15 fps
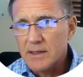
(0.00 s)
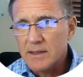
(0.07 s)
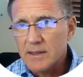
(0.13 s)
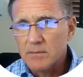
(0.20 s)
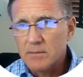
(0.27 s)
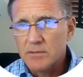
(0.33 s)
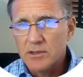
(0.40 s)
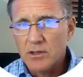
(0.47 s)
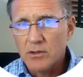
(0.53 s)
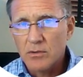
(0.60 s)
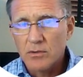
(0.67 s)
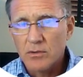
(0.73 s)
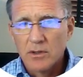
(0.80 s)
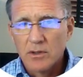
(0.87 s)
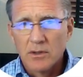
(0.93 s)

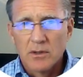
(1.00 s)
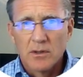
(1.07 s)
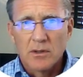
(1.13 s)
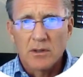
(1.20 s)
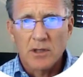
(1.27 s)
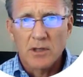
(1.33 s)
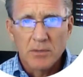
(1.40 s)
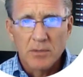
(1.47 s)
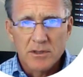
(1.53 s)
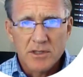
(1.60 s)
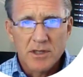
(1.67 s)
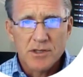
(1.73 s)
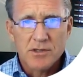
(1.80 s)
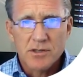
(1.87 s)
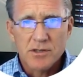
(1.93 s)
So
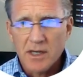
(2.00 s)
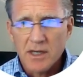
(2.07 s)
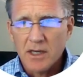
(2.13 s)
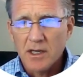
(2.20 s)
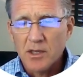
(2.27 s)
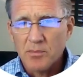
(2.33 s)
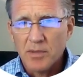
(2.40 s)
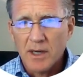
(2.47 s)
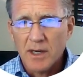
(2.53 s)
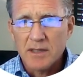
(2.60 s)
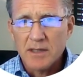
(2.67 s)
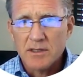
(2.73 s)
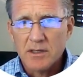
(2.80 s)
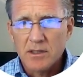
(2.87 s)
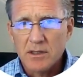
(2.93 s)
globalization taking a
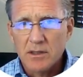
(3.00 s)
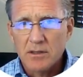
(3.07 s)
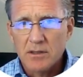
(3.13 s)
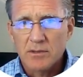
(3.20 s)
pause here.